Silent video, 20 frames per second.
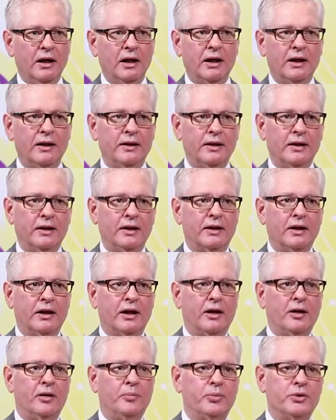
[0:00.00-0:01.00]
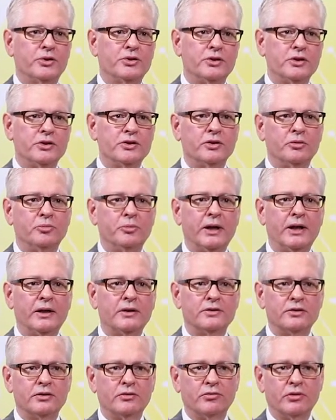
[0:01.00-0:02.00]
I think precision
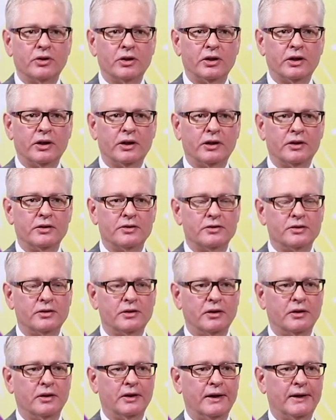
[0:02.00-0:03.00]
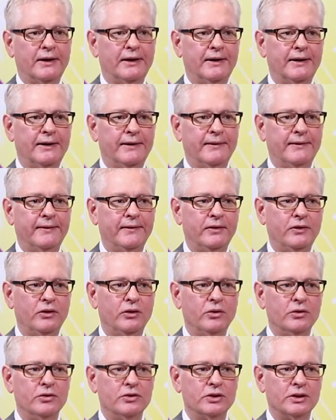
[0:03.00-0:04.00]
medicine really is
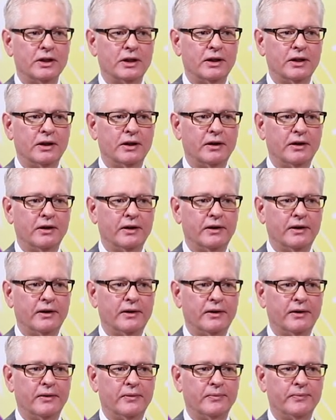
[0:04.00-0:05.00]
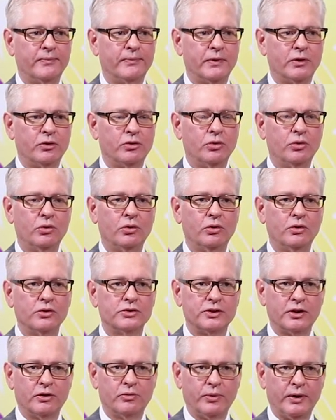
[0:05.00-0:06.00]
using tools
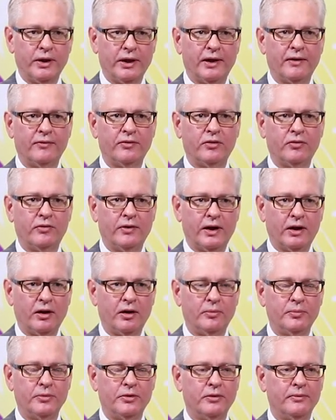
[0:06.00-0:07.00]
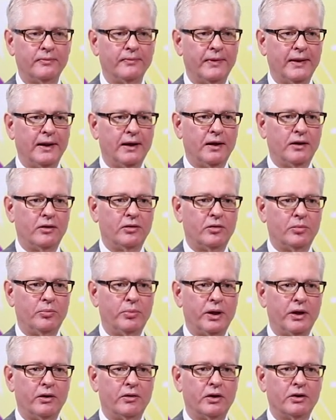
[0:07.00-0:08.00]
that we have developed to
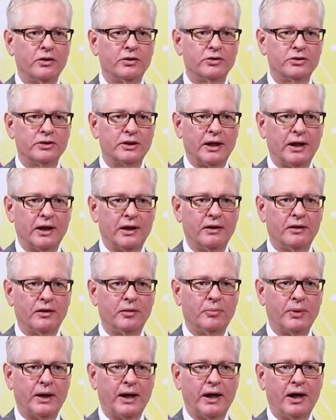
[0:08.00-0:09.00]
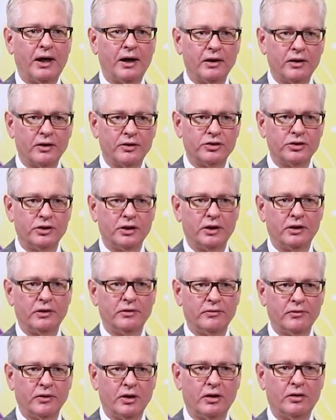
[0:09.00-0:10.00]
better understand the biology
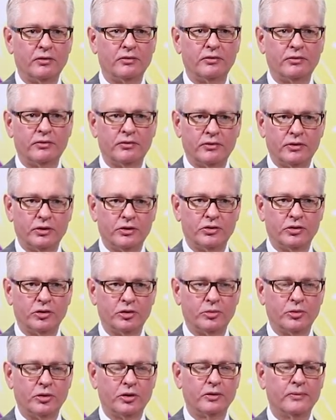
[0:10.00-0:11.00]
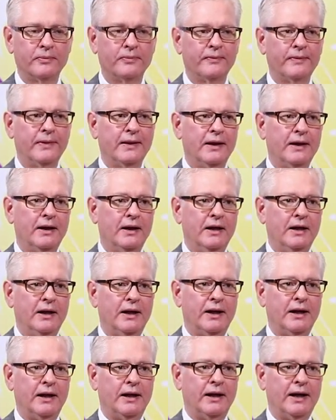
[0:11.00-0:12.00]
of the tumor
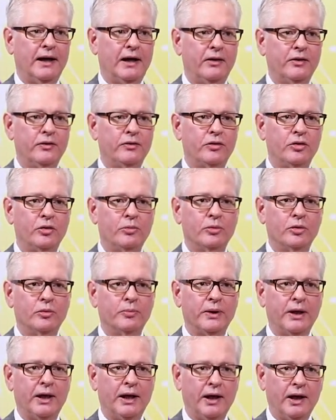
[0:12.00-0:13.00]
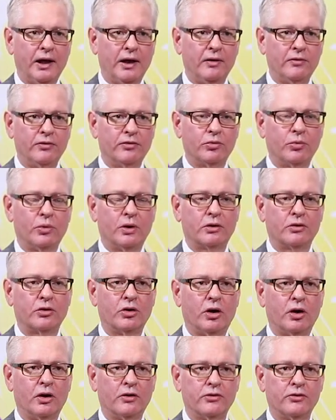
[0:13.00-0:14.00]
and how the tumor behaves, what
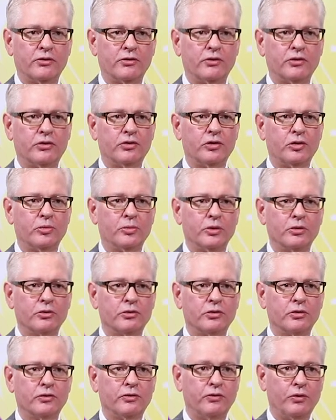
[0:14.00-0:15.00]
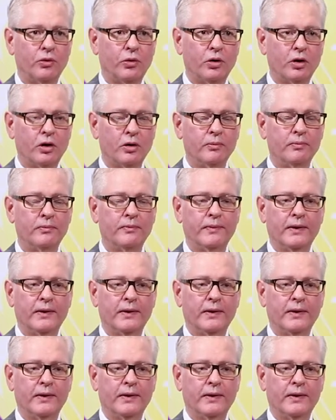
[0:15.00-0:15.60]
causes the tumor to form,